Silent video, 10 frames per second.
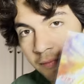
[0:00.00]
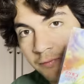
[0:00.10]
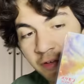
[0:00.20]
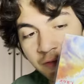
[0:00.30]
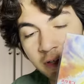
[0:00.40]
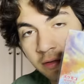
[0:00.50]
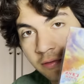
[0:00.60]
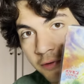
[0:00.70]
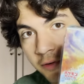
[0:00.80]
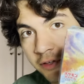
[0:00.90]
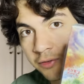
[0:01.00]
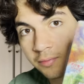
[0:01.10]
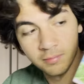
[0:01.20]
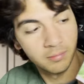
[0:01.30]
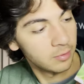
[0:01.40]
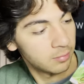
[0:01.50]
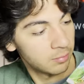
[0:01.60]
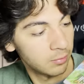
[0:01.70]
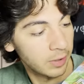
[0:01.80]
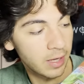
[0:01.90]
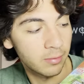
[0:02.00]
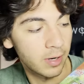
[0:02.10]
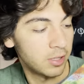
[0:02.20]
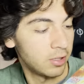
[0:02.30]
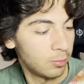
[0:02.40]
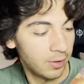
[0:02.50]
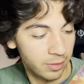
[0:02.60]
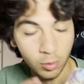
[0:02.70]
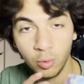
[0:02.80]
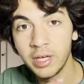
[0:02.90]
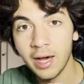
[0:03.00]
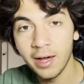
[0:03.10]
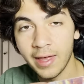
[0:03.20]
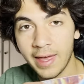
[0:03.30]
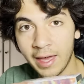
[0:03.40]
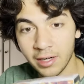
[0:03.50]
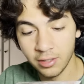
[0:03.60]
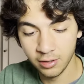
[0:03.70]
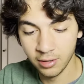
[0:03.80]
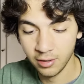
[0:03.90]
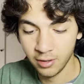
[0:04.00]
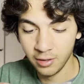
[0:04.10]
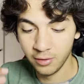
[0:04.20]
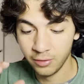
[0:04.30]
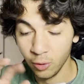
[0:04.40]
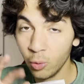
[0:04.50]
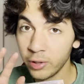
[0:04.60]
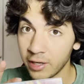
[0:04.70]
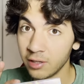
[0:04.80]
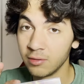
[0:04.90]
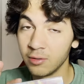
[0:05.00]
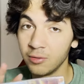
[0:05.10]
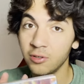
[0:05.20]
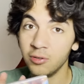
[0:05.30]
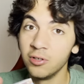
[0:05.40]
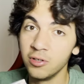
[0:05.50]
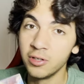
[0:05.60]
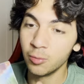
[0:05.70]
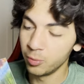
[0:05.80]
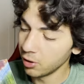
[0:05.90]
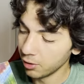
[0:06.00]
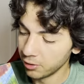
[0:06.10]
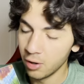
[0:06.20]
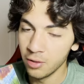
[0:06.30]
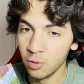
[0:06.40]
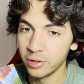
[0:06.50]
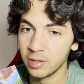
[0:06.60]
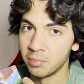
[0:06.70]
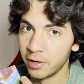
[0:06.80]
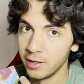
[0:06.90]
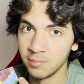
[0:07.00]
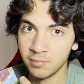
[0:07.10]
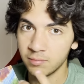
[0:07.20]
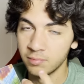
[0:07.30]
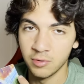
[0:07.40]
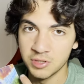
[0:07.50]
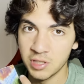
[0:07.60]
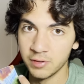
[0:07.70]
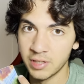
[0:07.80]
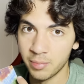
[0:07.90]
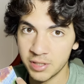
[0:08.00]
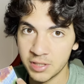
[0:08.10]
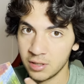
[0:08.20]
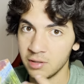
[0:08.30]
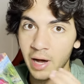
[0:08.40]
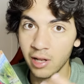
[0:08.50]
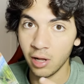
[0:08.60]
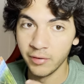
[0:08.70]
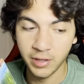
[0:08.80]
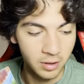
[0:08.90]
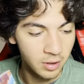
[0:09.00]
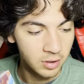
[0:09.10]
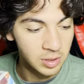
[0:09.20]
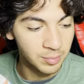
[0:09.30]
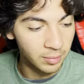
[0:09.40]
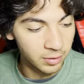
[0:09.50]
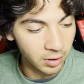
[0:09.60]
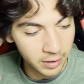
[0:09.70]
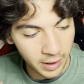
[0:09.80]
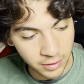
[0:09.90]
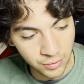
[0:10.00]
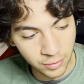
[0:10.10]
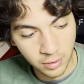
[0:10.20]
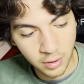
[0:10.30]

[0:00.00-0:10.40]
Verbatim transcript: 50 for this guy right here with Lugia and uh, the Lugia you, you, we all know the Lugian Paradigm of Silver Tempest. I love it. Some people don't. I do.